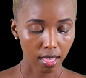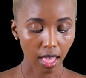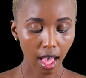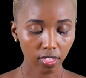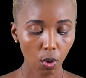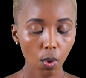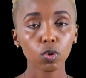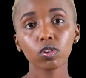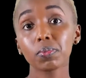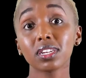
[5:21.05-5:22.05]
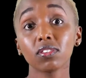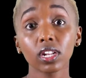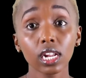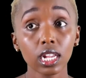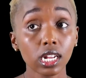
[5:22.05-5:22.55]
The other one would be
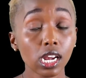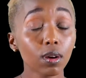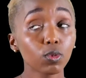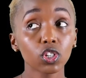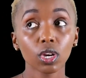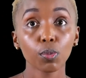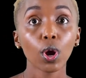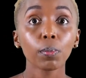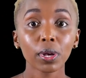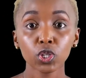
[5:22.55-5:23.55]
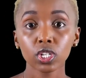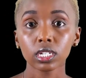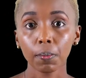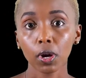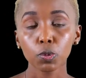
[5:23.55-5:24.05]
dividend income, which I'm quite
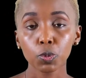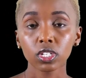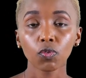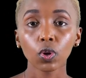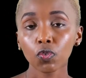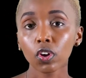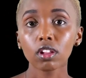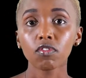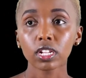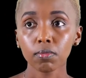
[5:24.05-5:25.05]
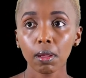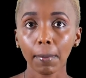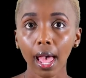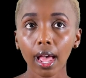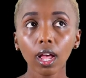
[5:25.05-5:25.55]
passionate about because I work for an investment
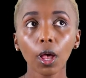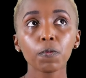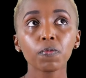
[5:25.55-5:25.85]
bank.